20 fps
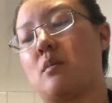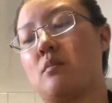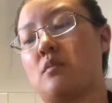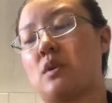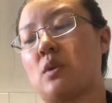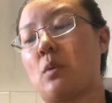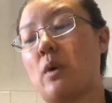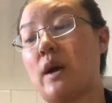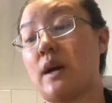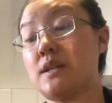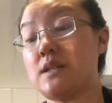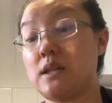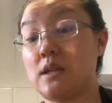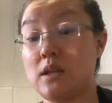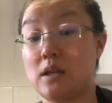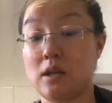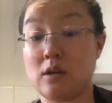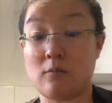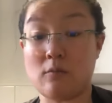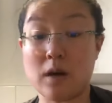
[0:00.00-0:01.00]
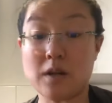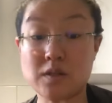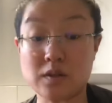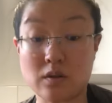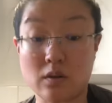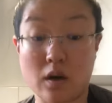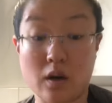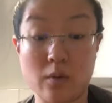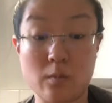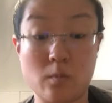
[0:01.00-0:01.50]
the way I did it in a
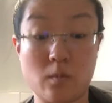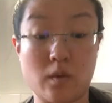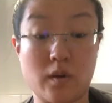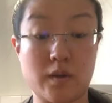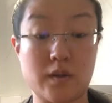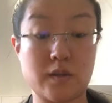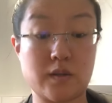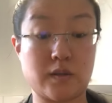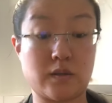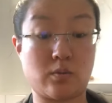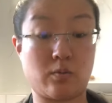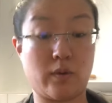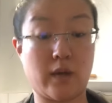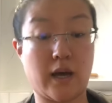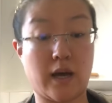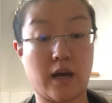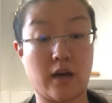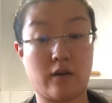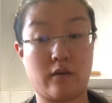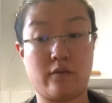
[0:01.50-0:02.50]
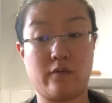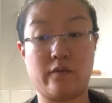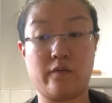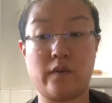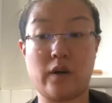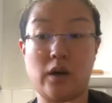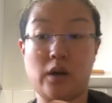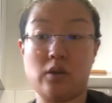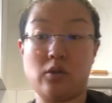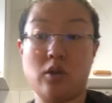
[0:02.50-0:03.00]
restaurant was we had
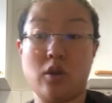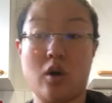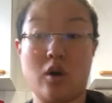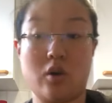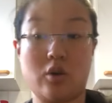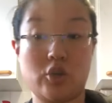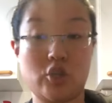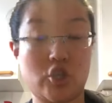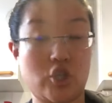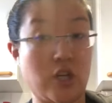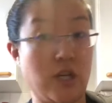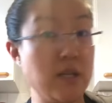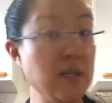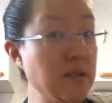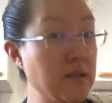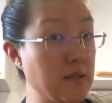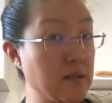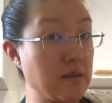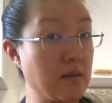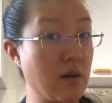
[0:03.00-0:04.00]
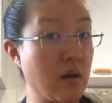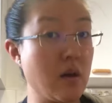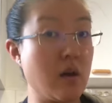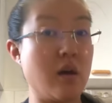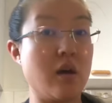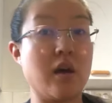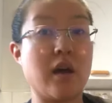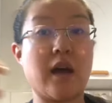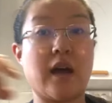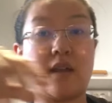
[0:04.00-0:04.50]
very long sheets,
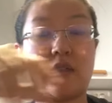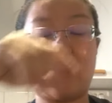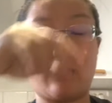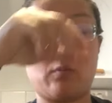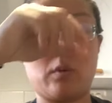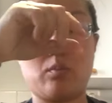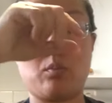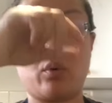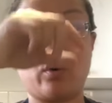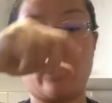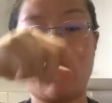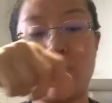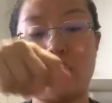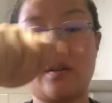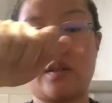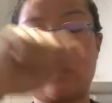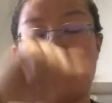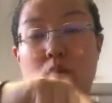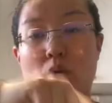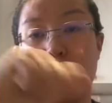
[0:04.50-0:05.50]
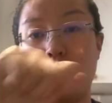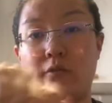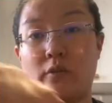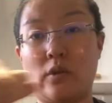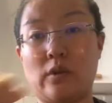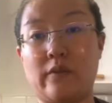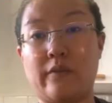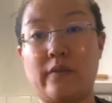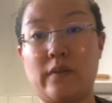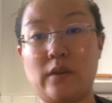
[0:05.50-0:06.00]
and then we put a
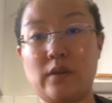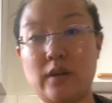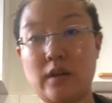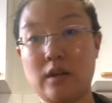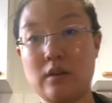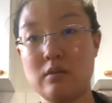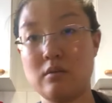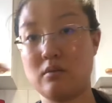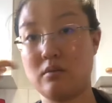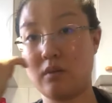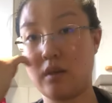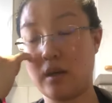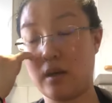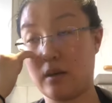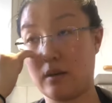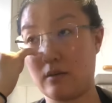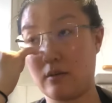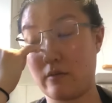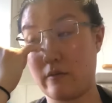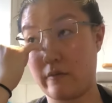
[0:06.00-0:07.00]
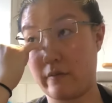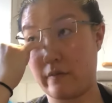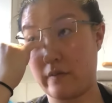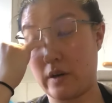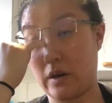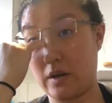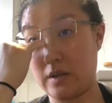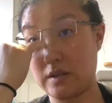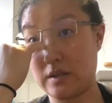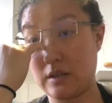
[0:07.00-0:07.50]
spoonful of filling in
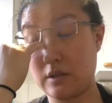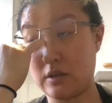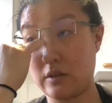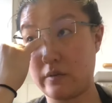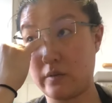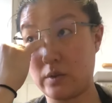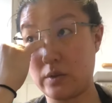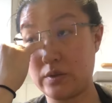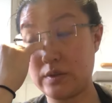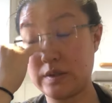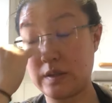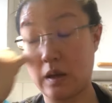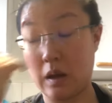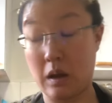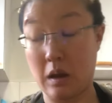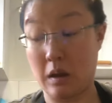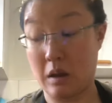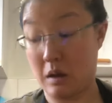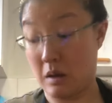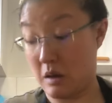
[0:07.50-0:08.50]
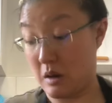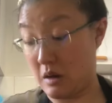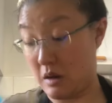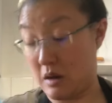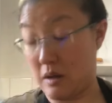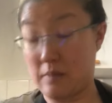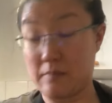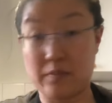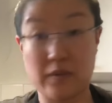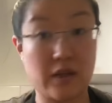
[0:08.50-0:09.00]
various intervals.
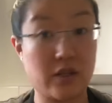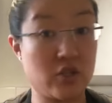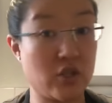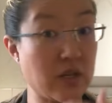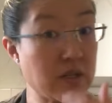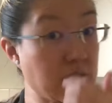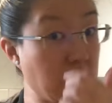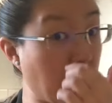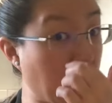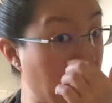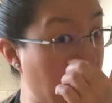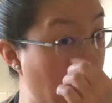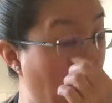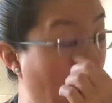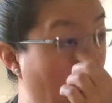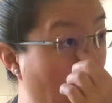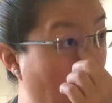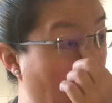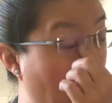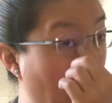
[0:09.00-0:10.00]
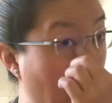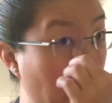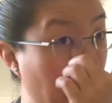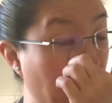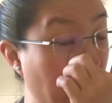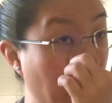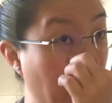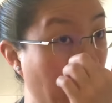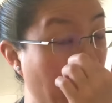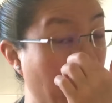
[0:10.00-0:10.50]
Just had a shower, and I'm
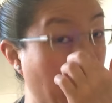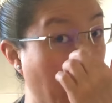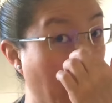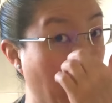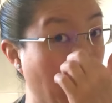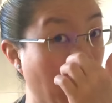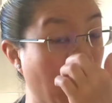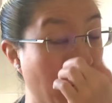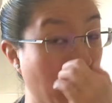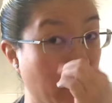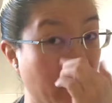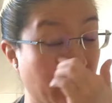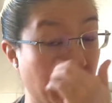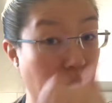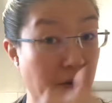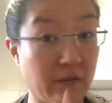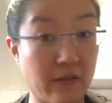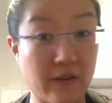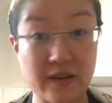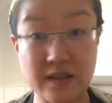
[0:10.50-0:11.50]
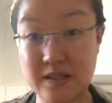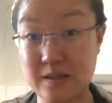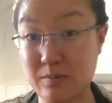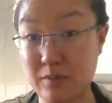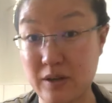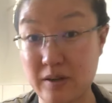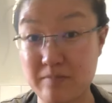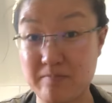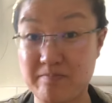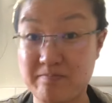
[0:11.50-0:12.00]
gonna get flour all over my face, but